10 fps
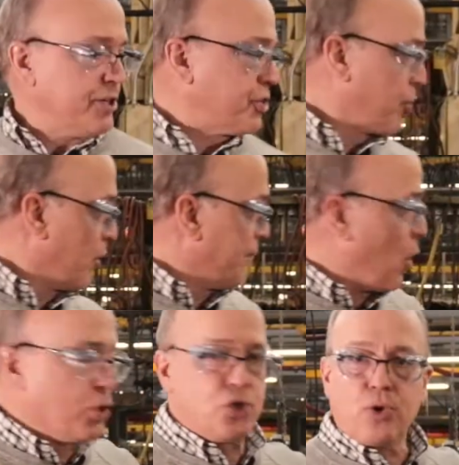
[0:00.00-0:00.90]

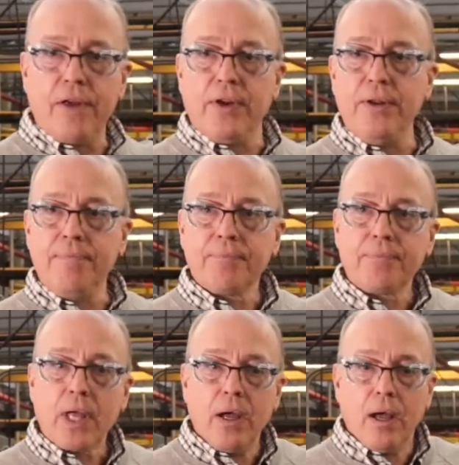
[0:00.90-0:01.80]
servo-driven
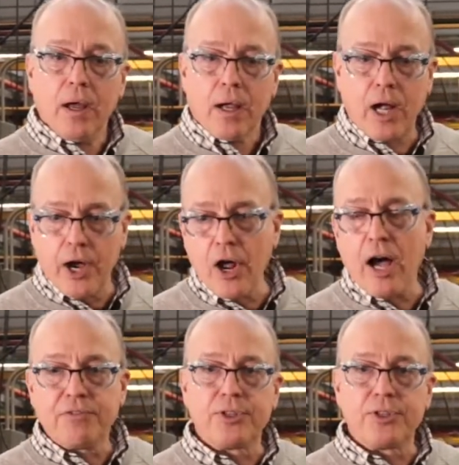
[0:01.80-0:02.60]
cutoff